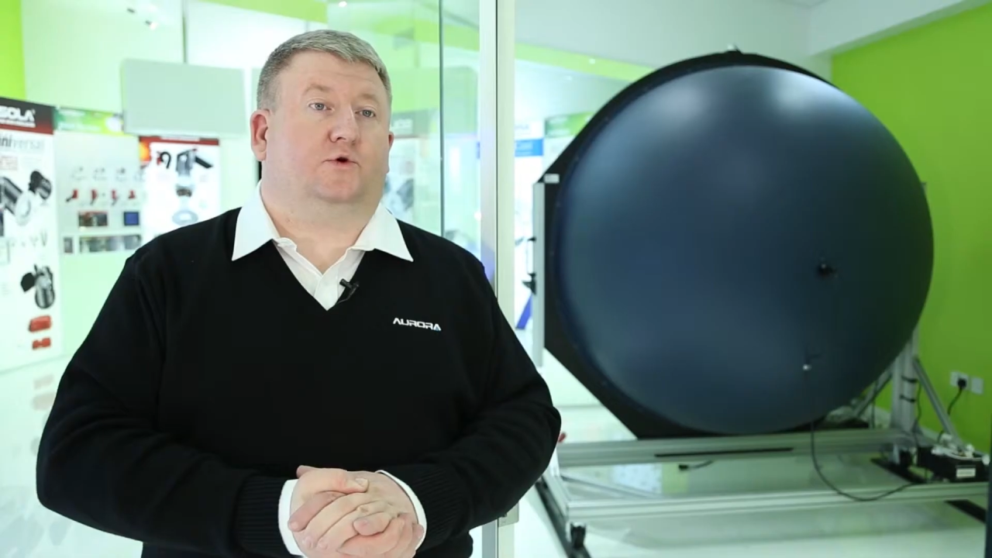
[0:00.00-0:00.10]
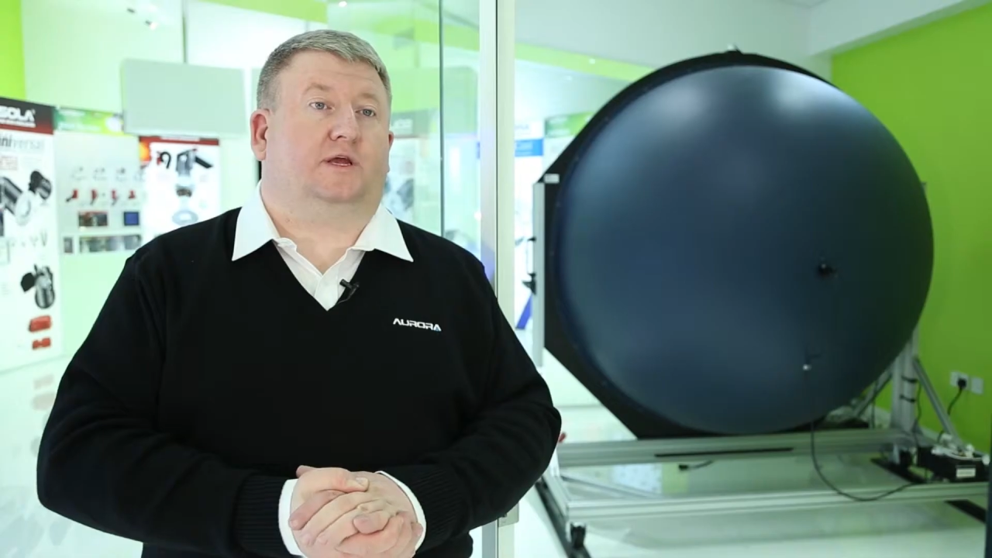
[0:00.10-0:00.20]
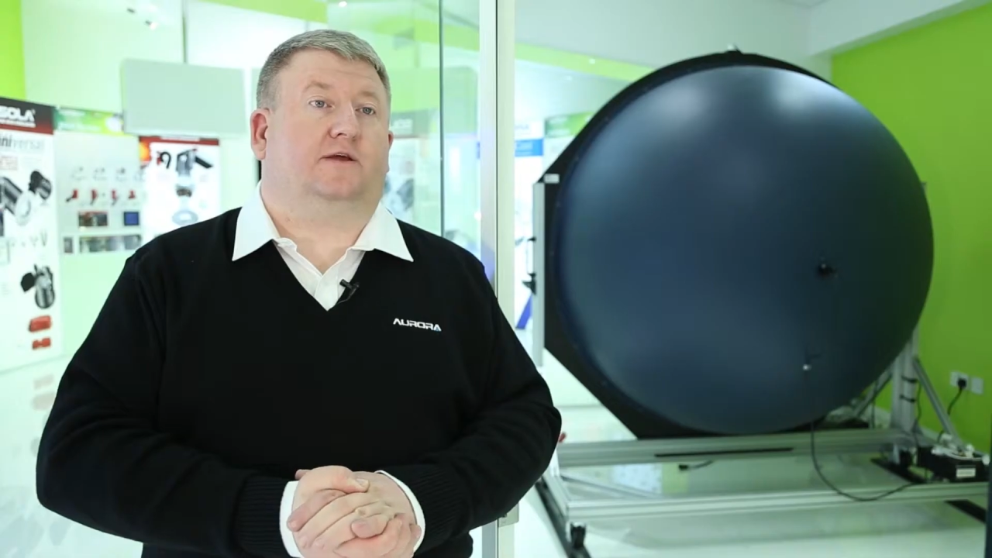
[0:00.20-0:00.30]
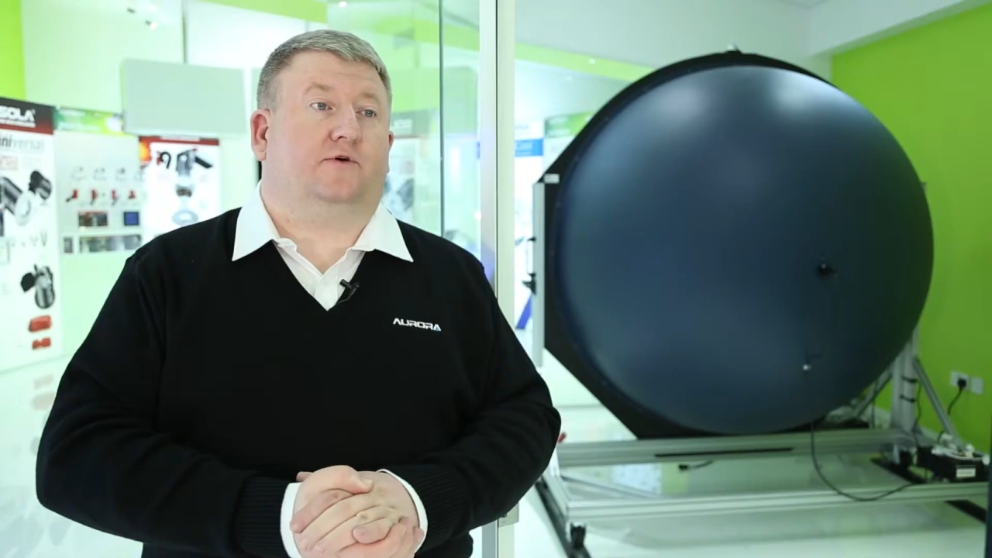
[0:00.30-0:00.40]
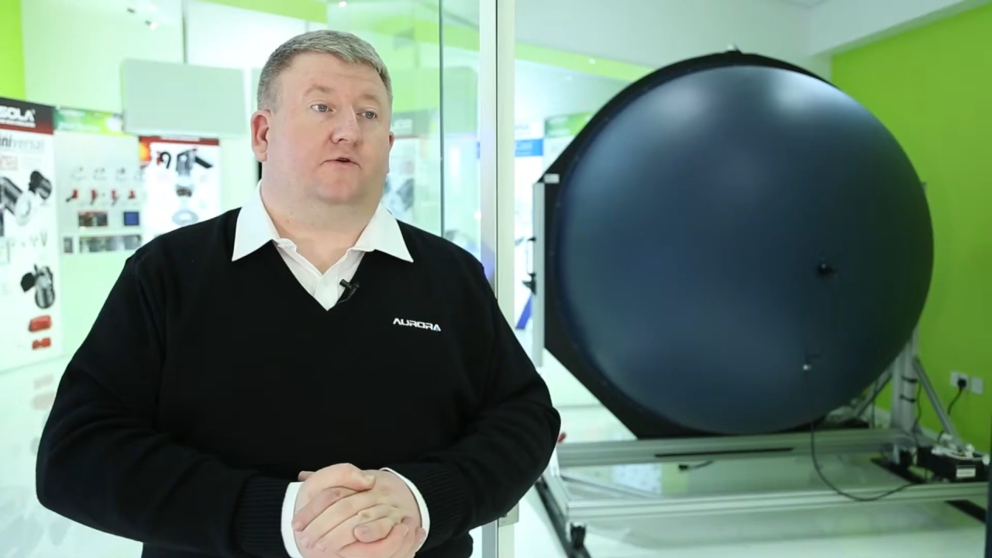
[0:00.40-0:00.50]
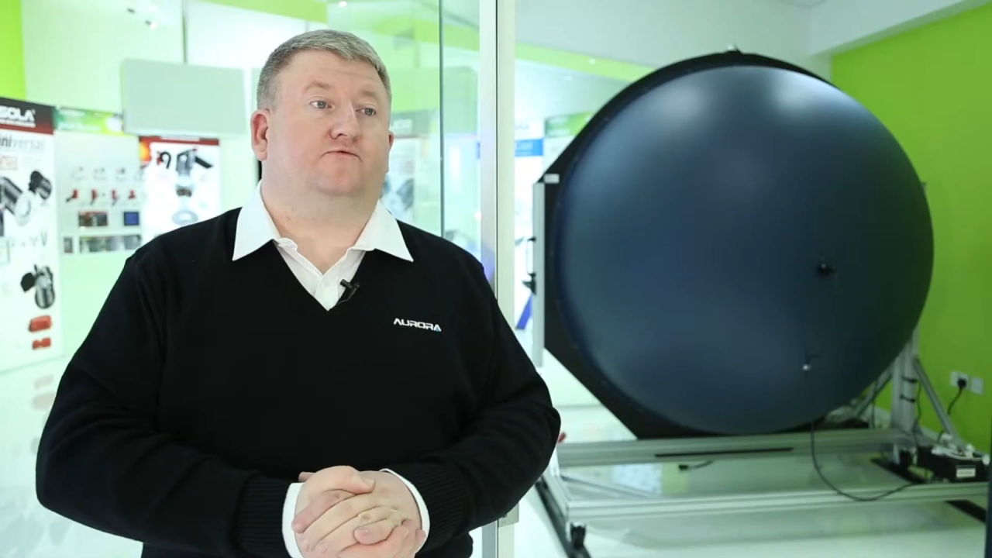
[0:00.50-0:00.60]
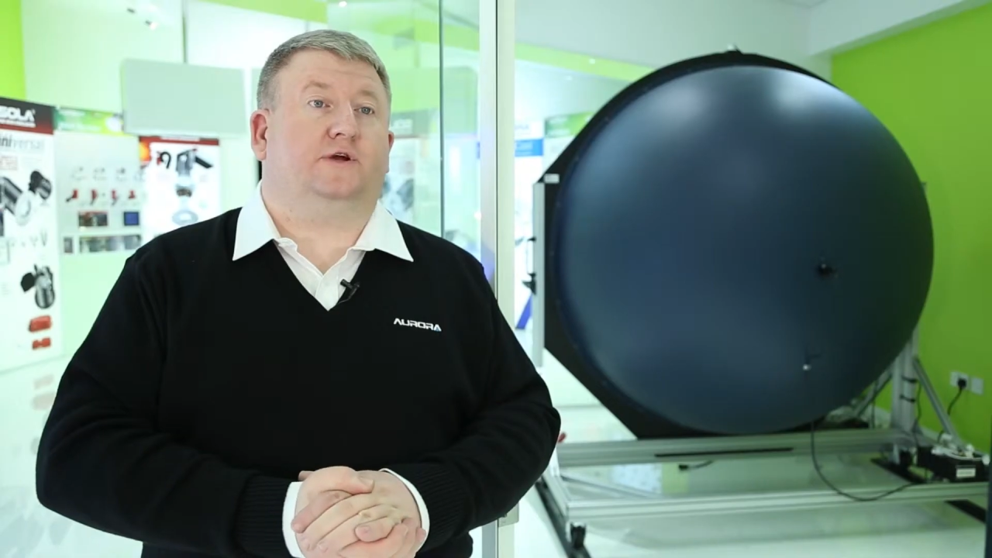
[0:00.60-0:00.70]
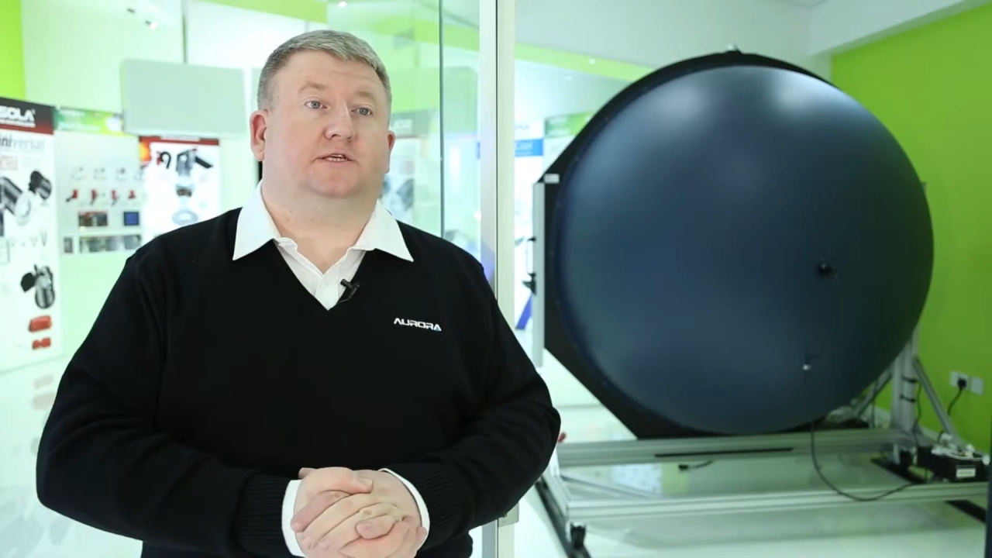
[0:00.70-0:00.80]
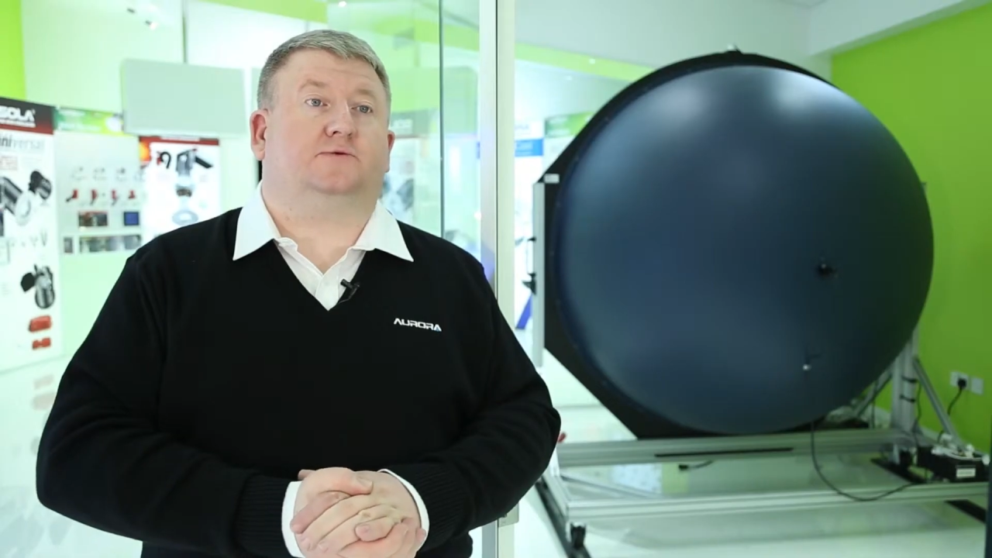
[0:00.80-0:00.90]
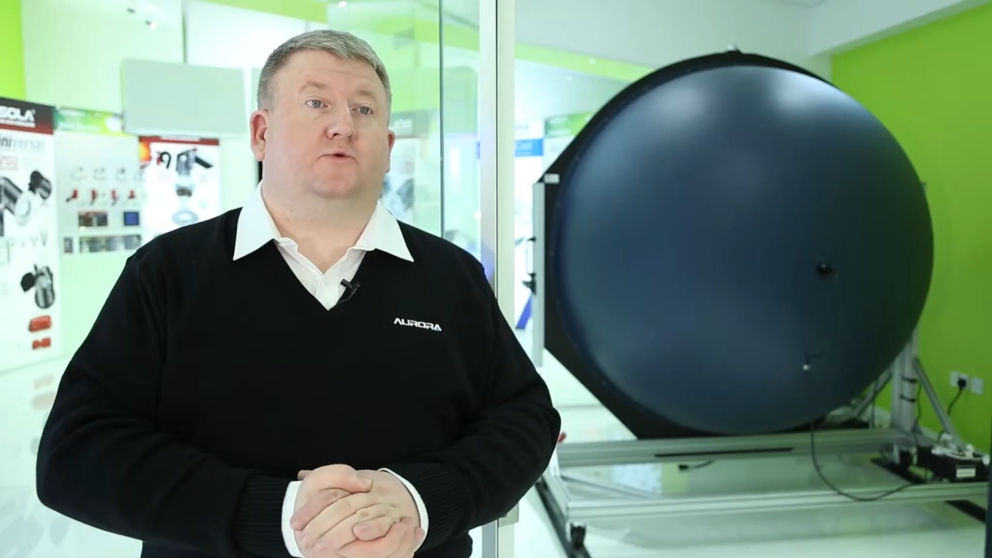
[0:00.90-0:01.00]
would give a
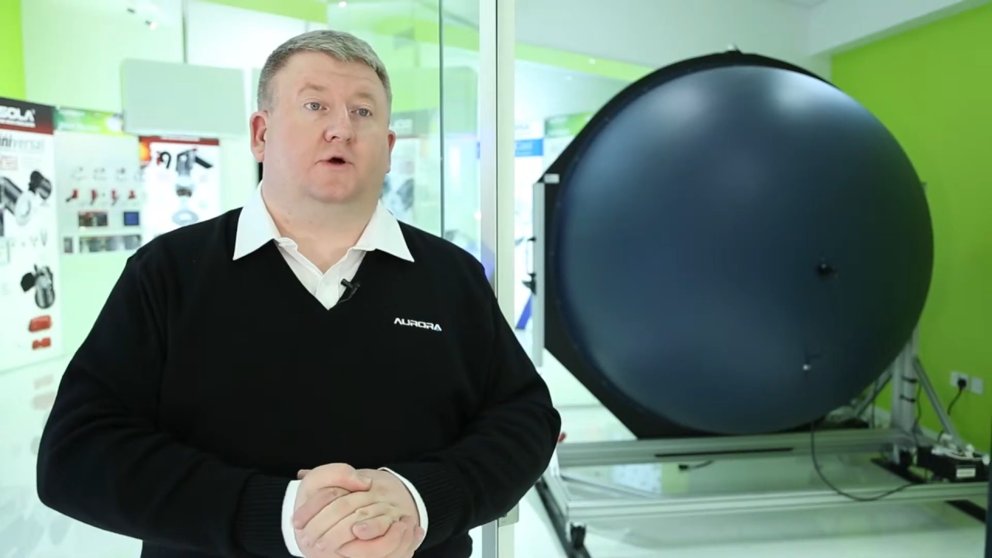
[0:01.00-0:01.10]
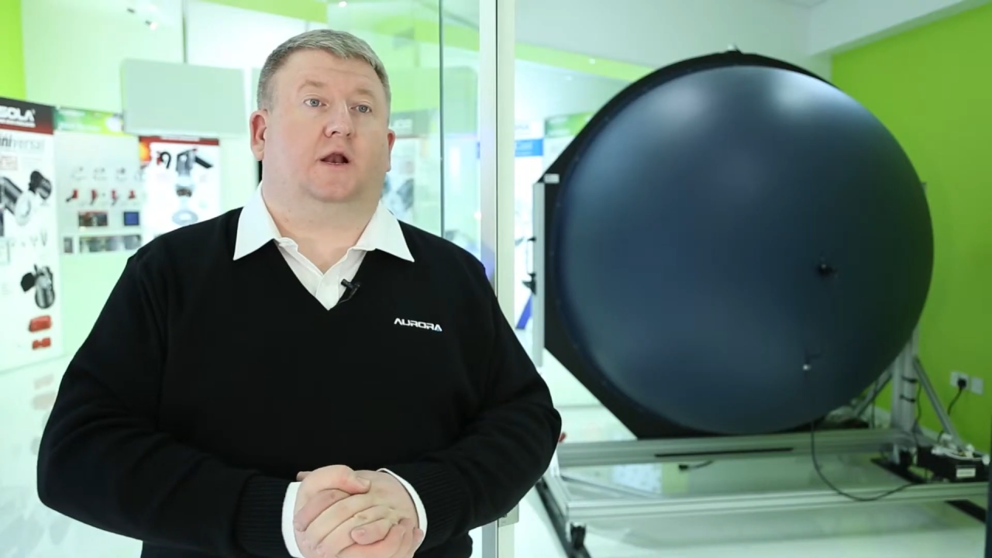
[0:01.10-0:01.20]
reasonable